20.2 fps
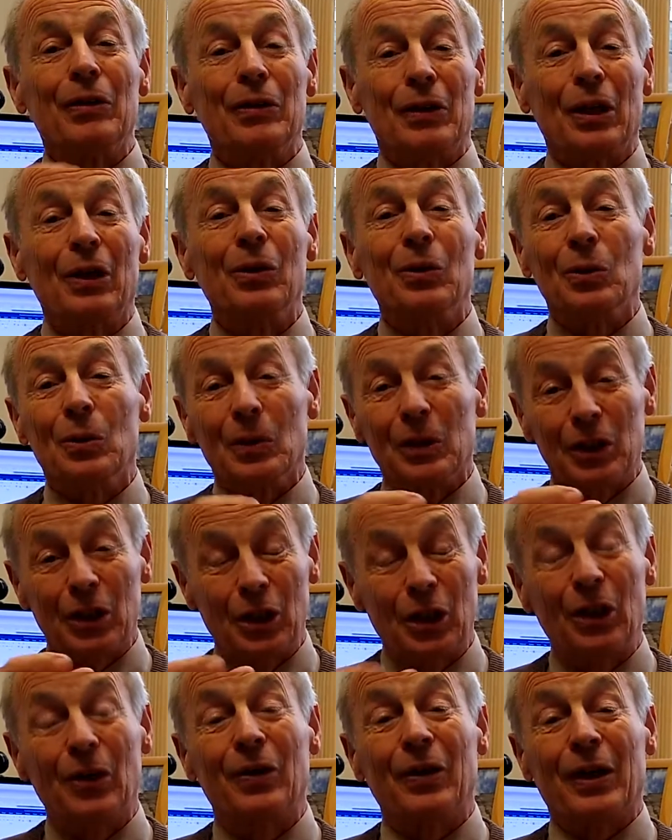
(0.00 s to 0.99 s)
new
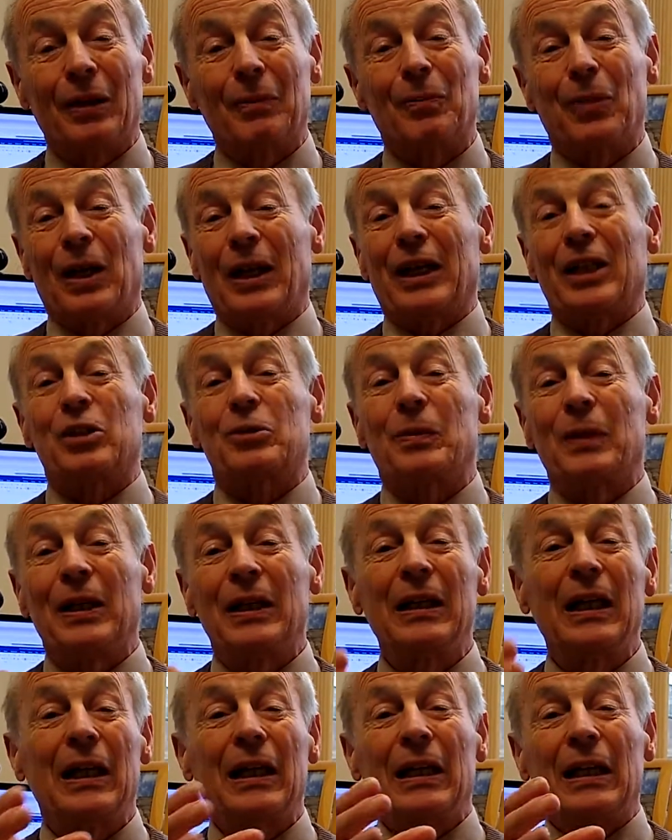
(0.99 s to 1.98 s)
curing
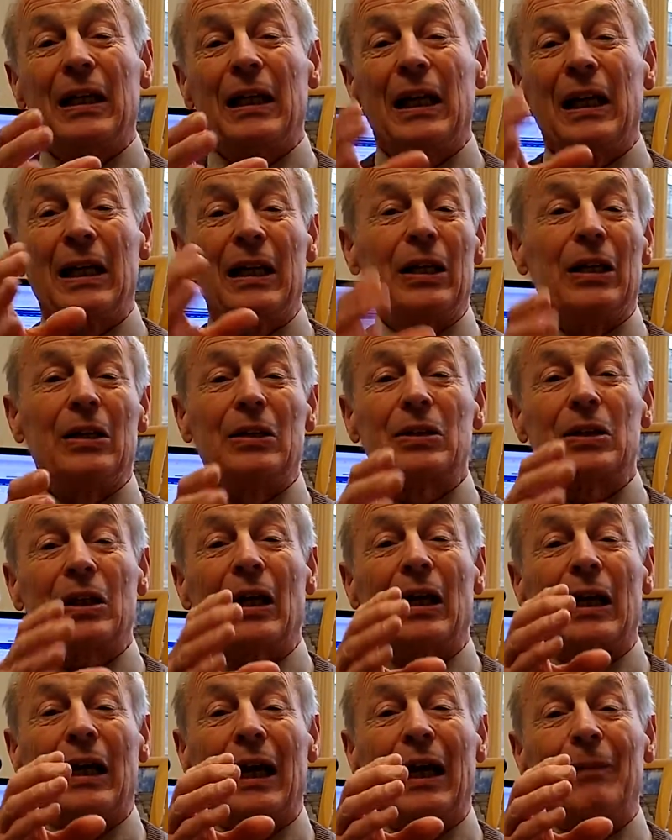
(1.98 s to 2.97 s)
plasmid
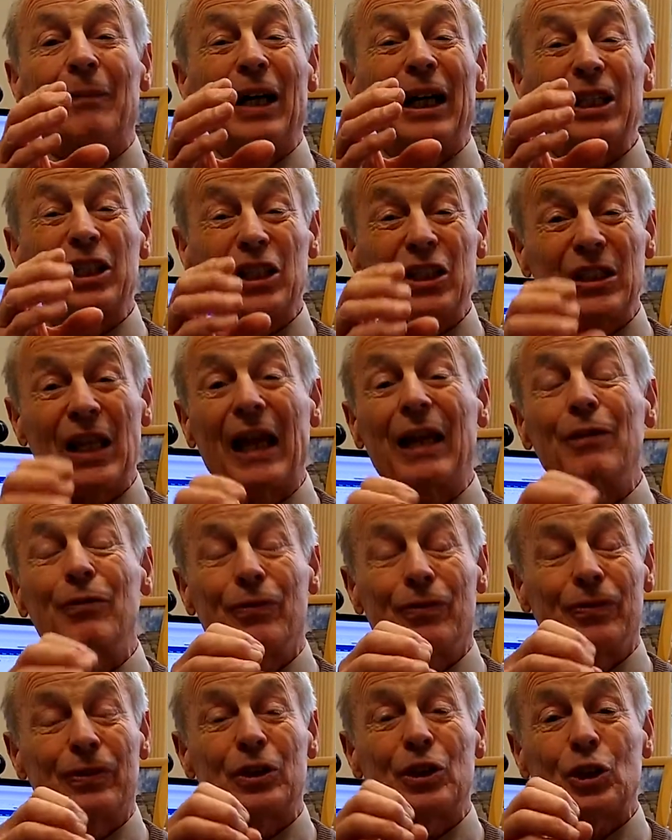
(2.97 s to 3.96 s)
is um, a
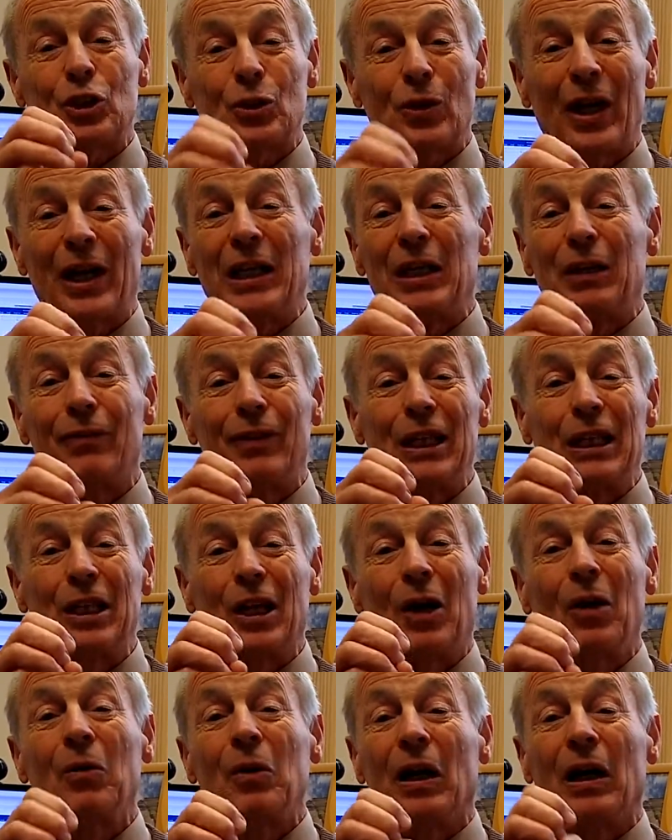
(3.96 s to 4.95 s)
safe strain of E.
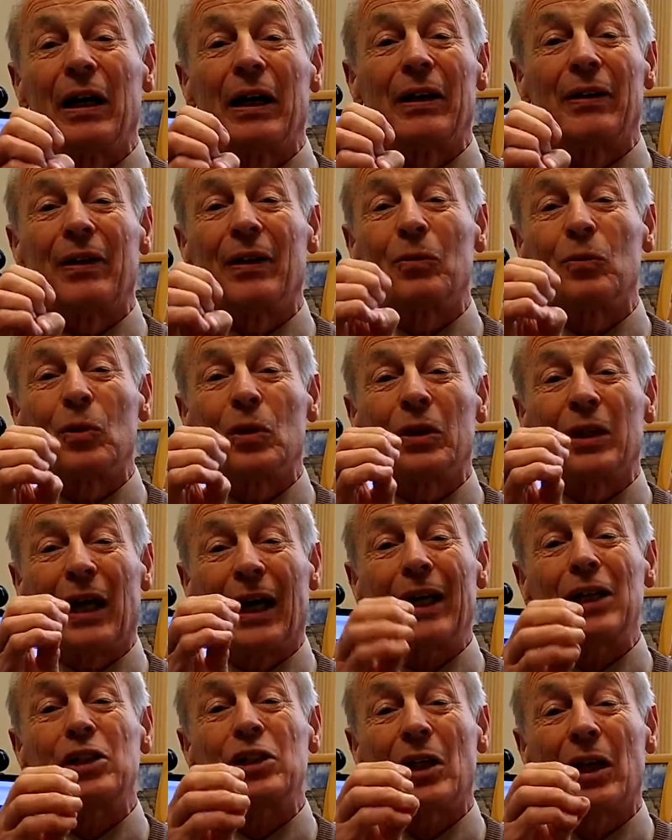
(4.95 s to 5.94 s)
coli that would
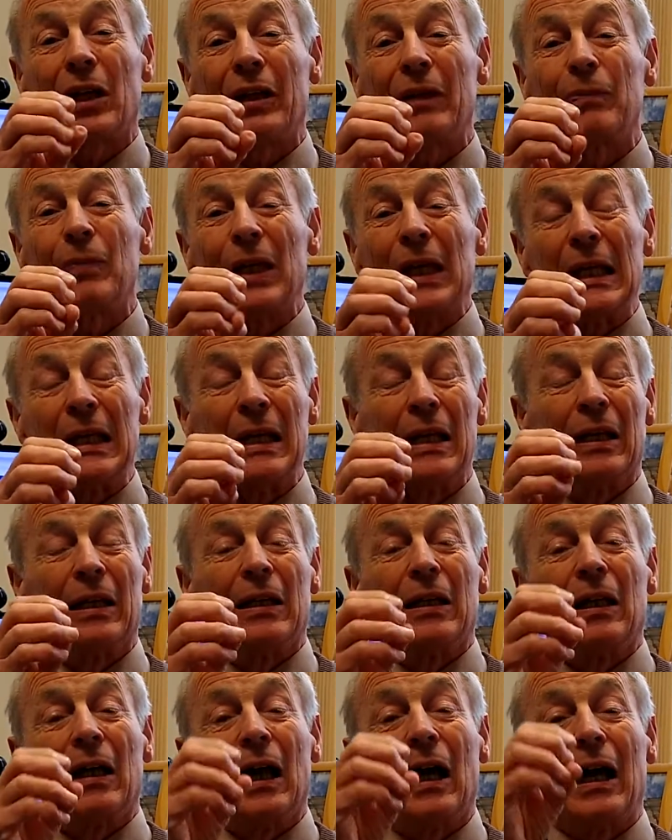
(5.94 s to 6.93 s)
actually be
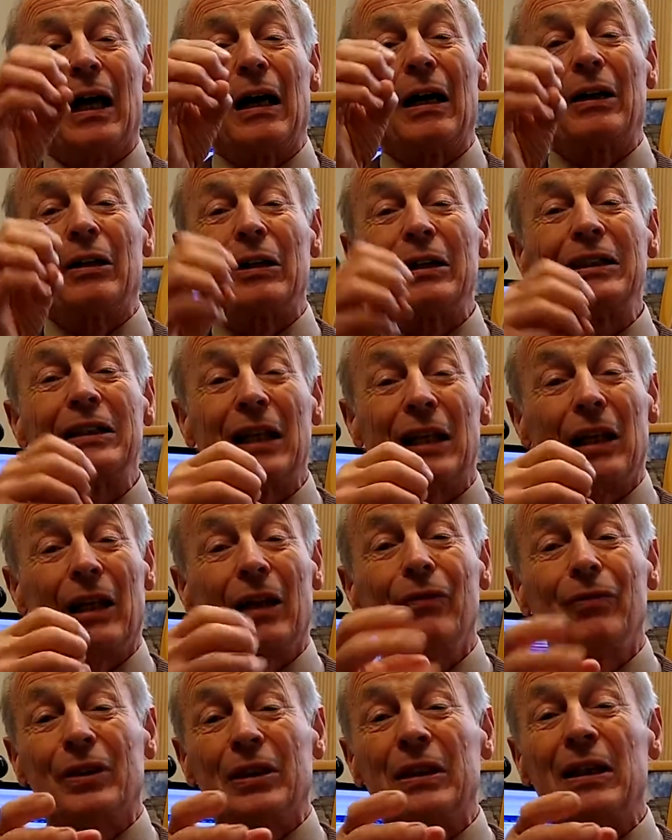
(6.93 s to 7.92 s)
uh,
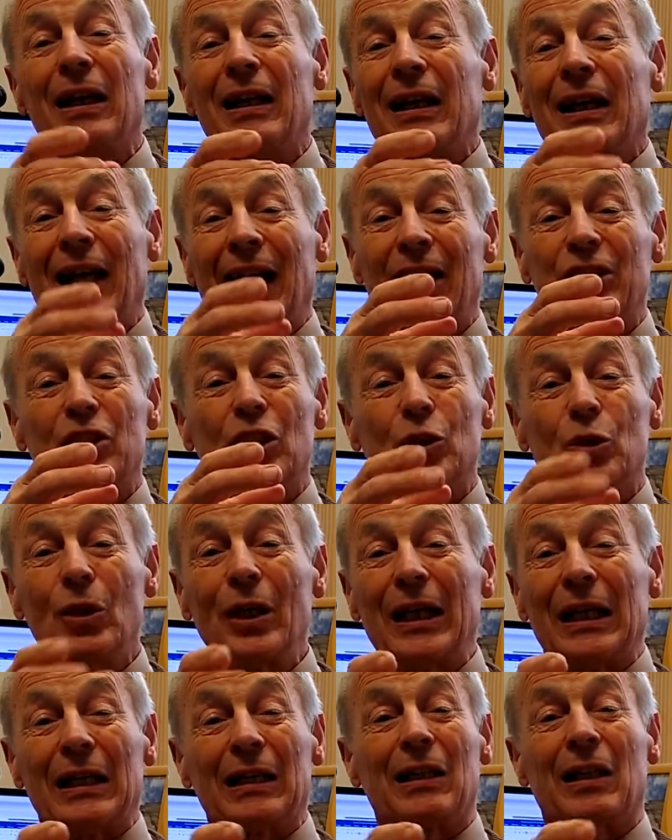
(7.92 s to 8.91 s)
delivered as a
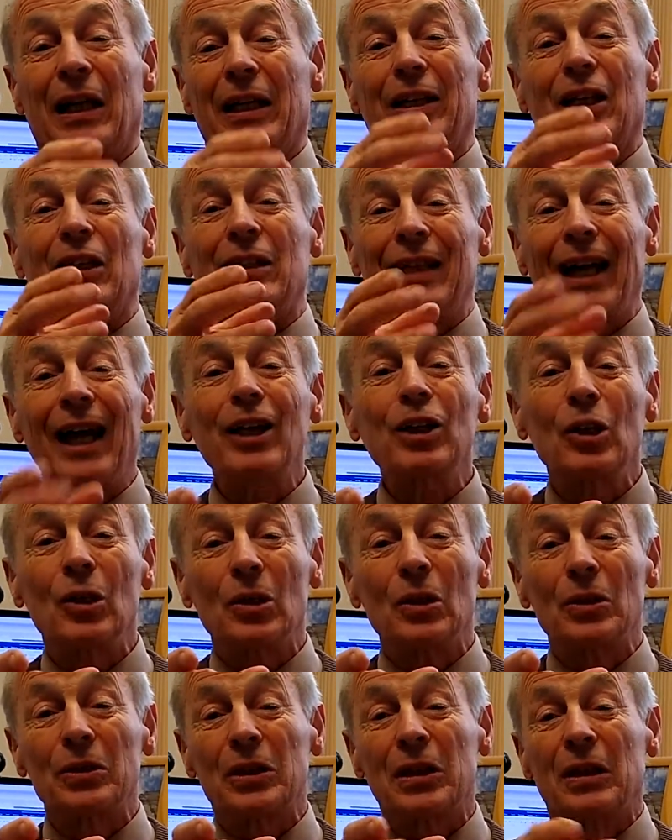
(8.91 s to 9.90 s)
drink, like a
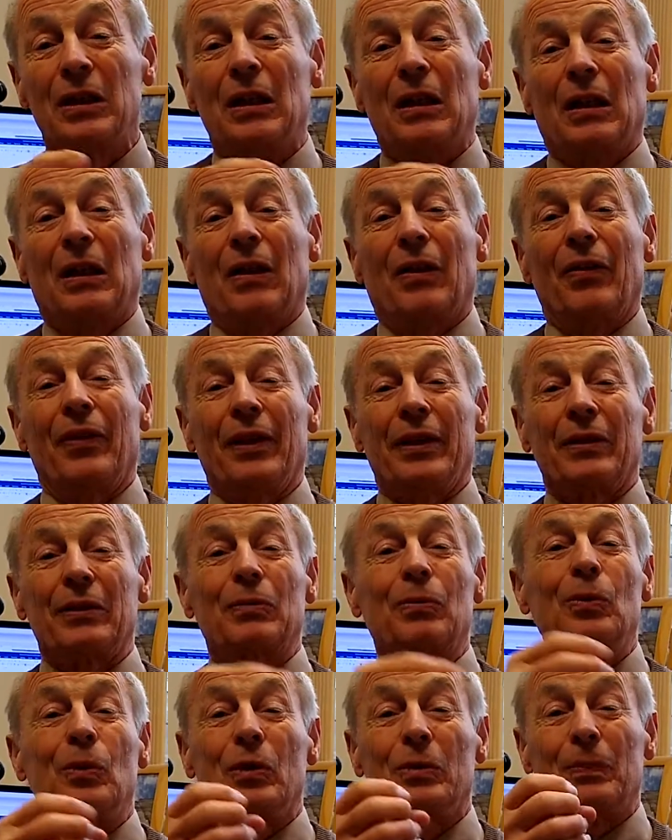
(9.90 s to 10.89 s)
Yakult,
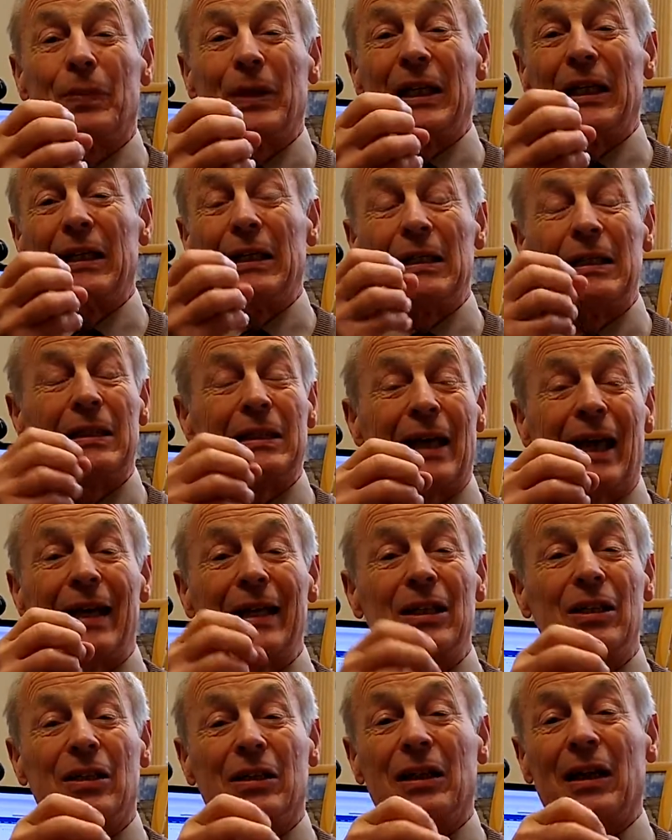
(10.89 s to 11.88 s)
that would be
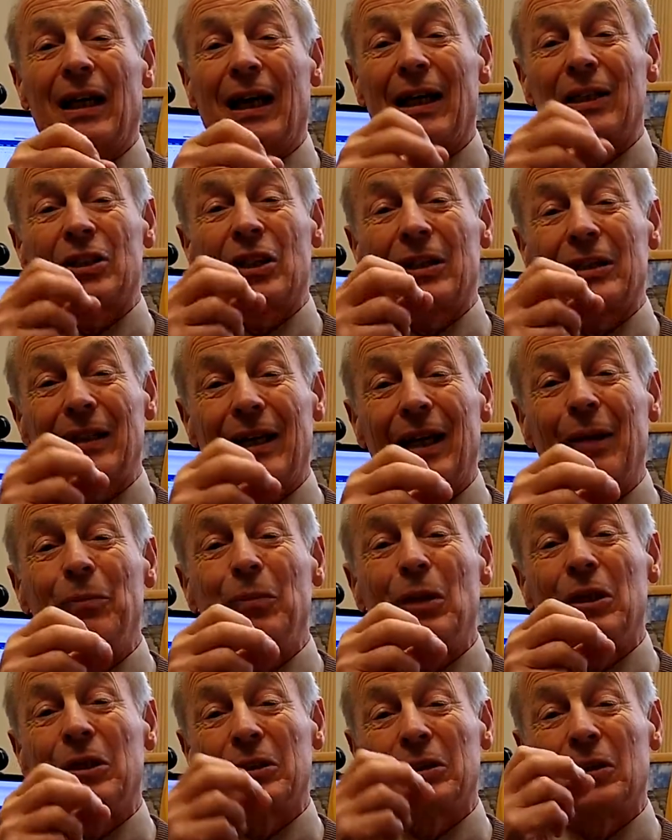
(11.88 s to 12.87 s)
taken as a
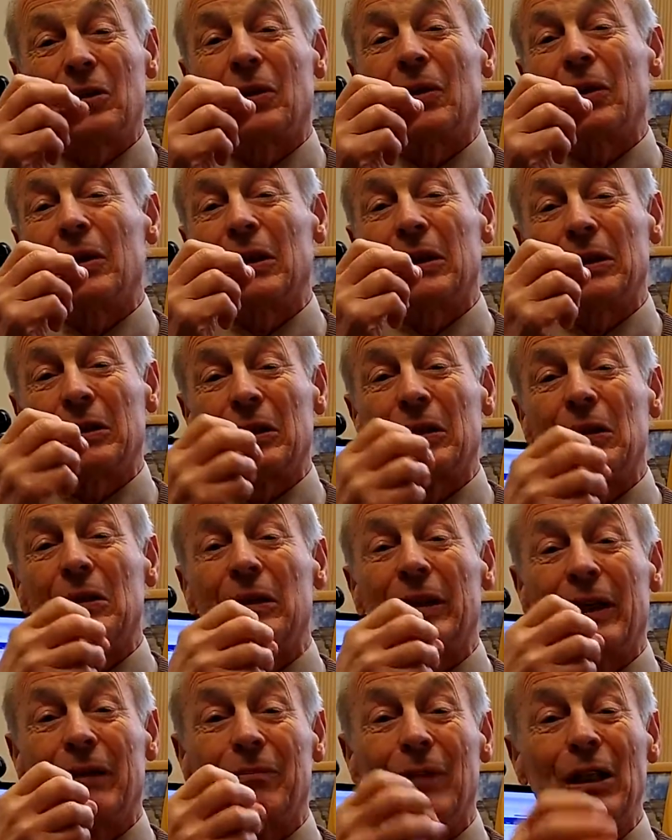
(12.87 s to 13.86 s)
tablet or a
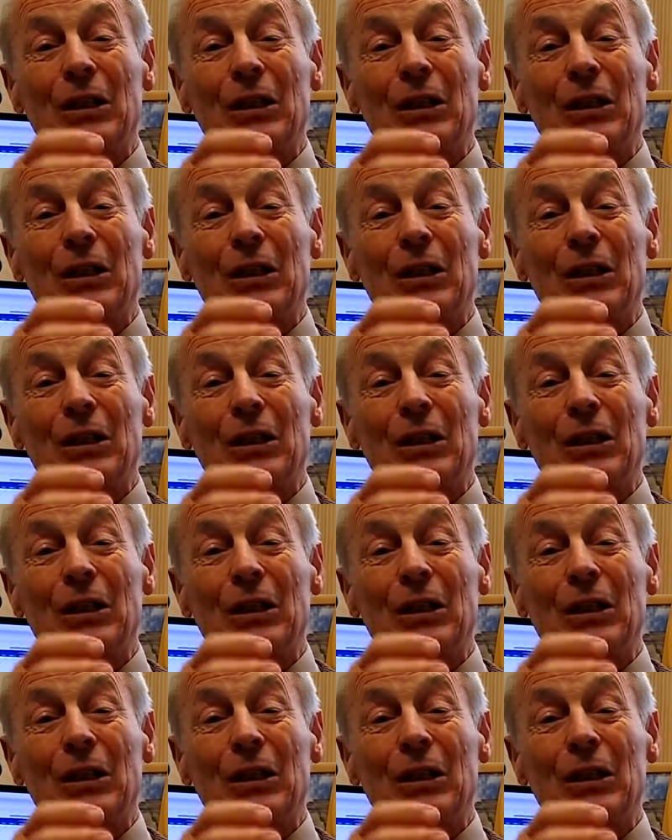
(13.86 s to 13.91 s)
little